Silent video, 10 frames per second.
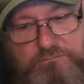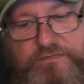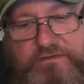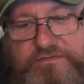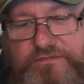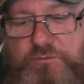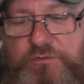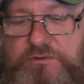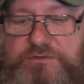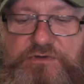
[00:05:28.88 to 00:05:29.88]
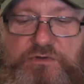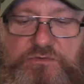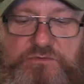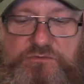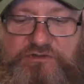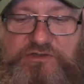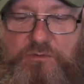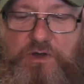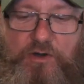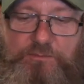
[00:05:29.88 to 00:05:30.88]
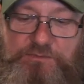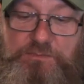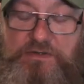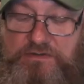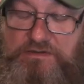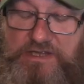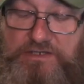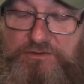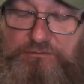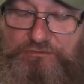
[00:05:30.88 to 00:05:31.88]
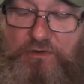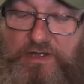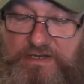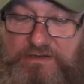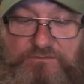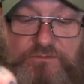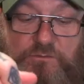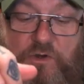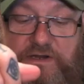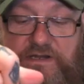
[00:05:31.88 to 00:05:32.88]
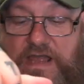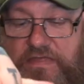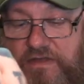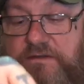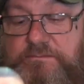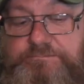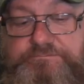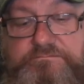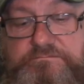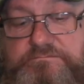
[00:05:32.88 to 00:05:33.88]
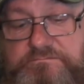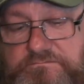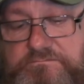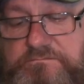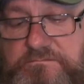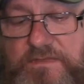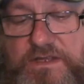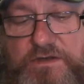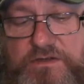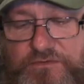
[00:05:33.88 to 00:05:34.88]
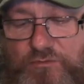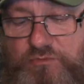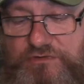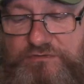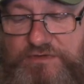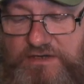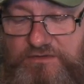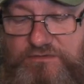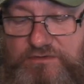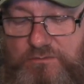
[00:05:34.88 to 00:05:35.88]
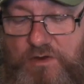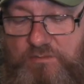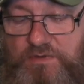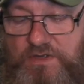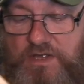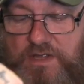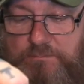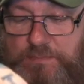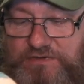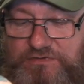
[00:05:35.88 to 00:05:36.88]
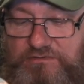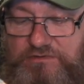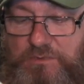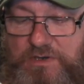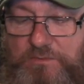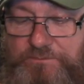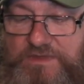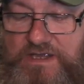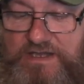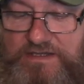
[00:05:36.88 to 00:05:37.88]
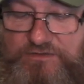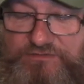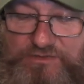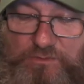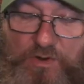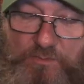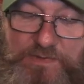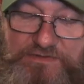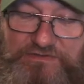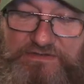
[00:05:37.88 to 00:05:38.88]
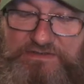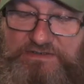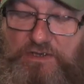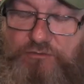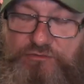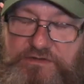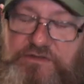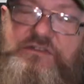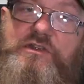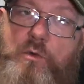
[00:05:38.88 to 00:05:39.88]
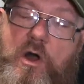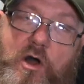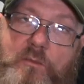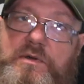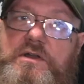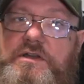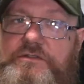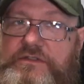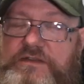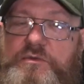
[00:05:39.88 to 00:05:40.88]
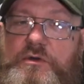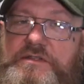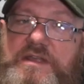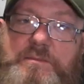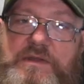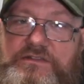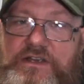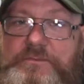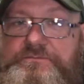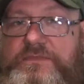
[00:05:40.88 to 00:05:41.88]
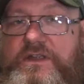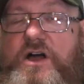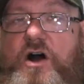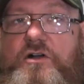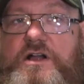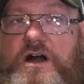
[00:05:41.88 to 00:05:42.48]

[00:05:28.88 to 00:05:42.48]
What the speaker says: Very few brewers do single hops, but it looks like, from what I can gather, that Thornbridge have done a single hop bitter as well. And the single hop bitter, sorry, the single hop that they put in their bitter are